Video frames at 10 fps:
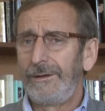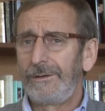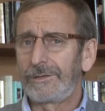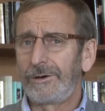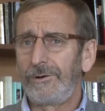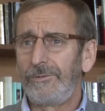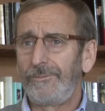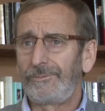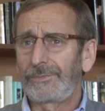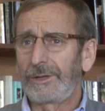So
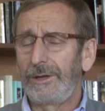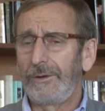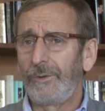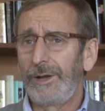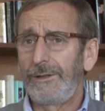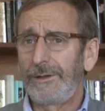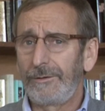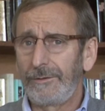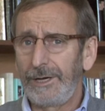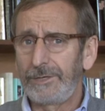when the
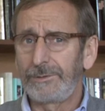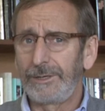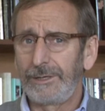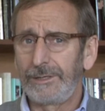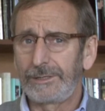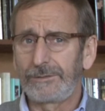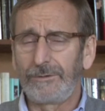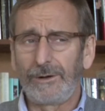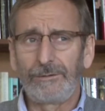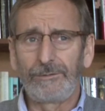arrangement is
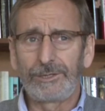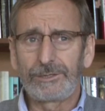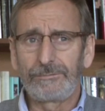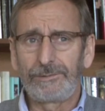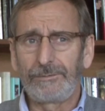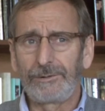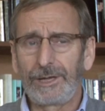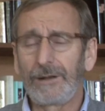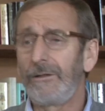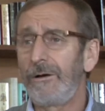one which people
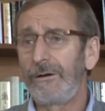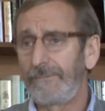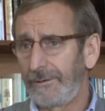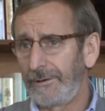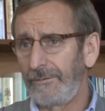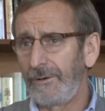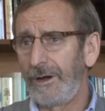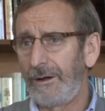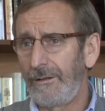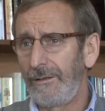get along very
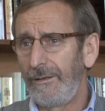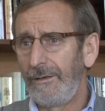well,